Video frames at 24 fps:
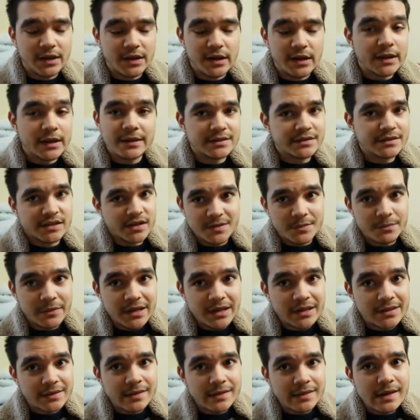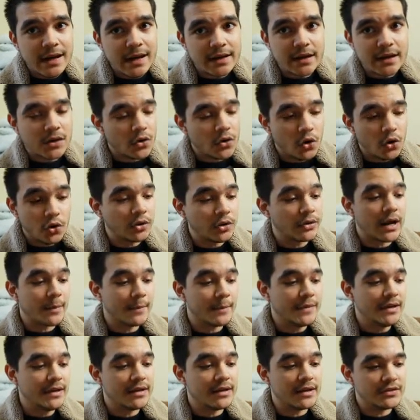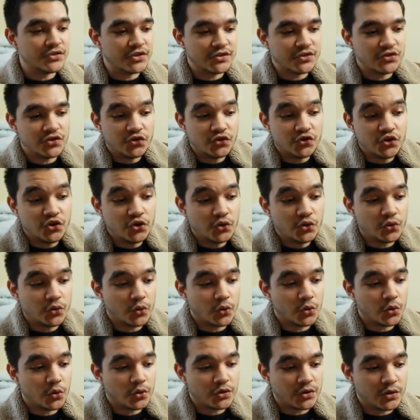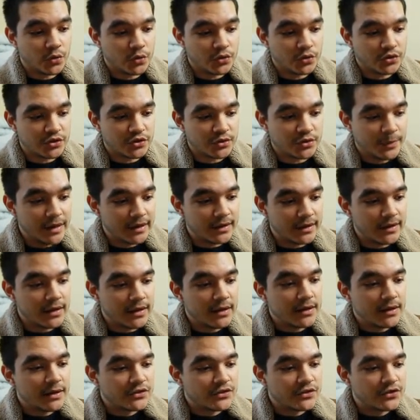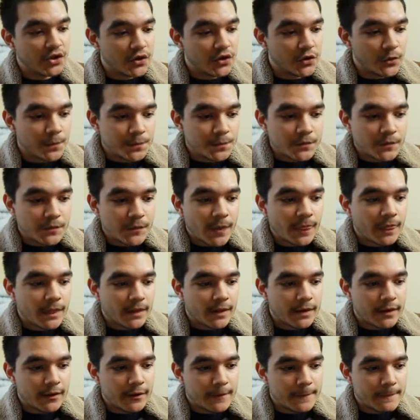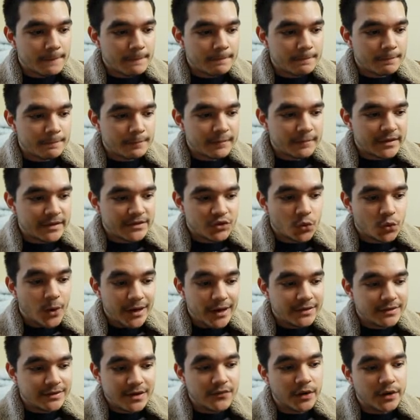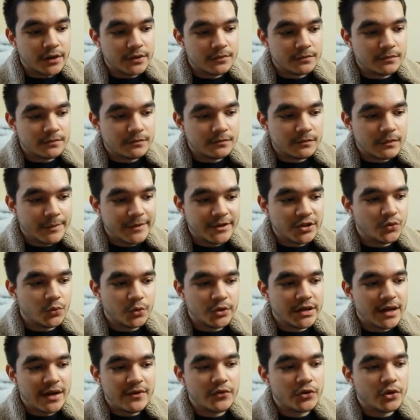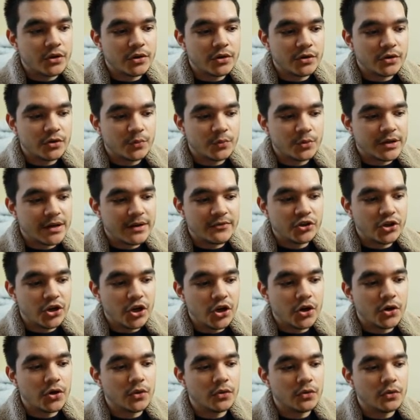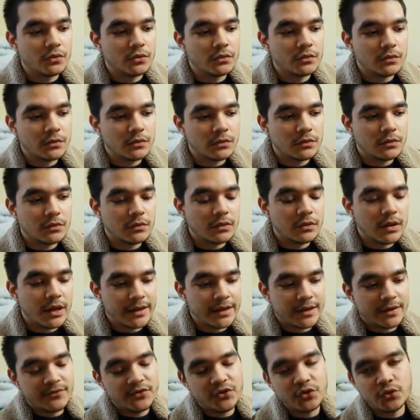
this doesn't mean that at all in Armiya. It's just to do or to make. So it's quite different. I mean, you would never know. Like if